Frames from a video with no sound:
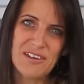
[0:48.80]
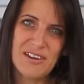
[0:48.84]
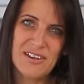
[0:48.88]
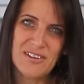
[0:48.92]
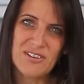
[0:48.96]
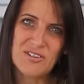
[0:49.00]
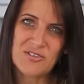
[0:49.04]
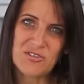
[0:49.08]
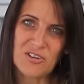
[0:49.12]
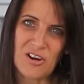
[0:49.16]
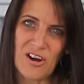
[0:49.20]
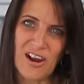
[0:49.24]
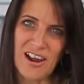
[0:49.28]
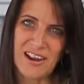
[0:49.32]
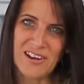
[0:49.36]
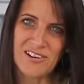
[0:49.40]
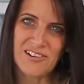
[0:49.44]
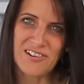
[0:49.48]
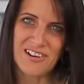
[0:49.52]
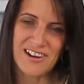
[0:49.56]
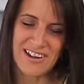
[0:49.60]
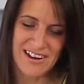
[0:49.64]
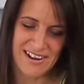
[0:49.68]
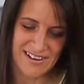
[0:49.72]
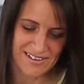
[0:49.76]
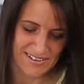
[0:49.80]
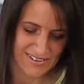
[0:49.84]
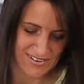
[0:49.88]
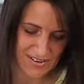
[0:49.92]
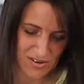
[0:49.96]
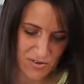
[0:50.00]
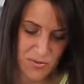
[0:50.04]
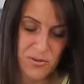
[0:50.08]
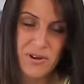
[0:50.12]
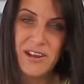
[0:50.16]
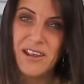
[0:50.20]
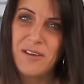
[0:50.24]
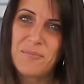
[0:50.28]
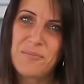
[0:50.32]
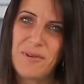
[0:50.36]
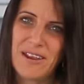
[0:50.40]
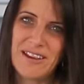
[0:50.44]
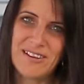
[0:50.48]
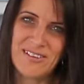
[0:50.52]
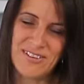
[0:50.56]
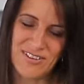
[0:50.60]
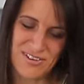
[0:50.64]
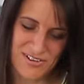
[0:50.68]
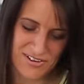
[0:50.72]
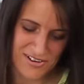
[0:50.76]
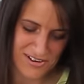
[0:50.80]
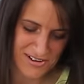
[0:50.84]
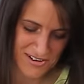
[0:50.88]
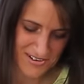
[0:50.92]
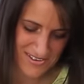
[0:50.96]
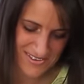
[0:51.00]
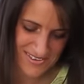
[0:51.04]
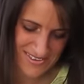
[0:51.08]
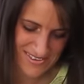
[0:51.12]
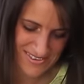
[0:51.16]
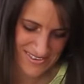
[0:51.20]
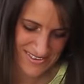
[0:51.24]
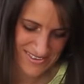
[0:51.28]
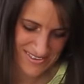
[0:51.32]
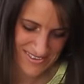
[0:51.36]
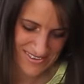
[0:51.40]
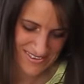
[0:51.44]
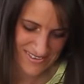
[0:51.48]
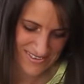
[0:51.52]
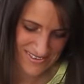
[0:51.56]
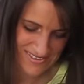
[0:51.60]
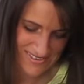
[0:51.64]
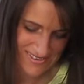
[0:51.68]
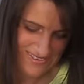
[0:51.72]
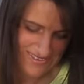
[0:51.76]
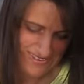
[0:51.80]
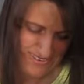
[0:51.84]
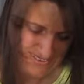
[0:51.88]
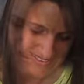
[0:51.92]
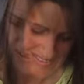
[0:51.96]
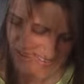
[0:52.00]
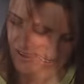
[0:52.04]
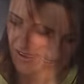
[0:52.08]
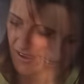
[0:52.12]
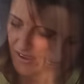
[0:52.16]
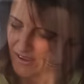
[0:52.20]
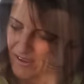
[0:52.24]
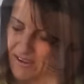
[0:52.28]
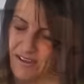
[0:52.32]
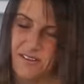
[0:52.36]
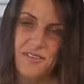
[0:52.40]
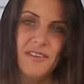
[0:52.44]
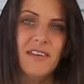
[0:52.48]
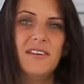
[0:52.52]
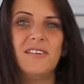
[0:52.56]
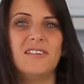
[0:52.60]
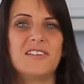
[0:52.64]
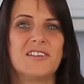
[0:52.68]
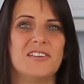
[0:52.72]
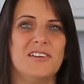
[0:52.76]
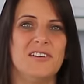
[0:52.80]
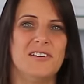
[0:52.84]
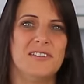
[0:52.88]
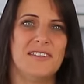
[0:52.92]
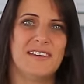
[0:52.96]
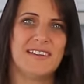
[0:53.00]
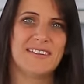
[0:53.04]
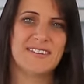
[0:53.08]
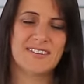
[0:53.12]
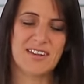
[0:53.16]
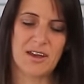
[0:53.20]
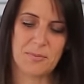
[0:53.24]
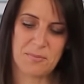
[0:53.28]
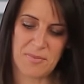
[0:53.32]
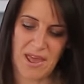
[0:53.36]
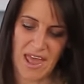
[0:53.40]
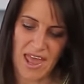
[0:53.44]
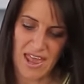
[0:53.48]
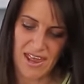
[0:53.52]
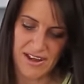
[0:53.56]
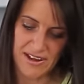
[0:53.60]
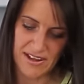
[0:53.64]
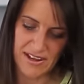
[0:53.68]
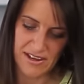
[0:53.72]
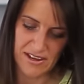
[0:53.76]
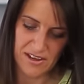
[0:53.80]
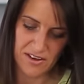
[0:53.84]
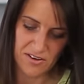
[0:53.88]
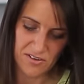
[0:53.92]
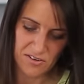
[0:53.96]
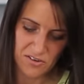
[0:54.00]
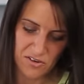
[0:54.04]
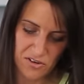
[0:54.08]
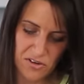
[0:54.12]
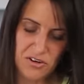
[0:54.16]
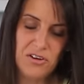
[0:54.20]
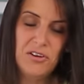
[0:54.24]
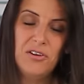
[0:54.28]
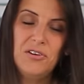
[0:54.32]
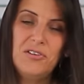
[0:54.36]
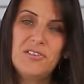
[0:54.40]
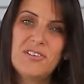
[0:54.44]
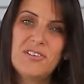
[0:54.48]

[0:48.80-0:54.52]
those dry ingredients a quick mix through. And then to this, I'm adding 2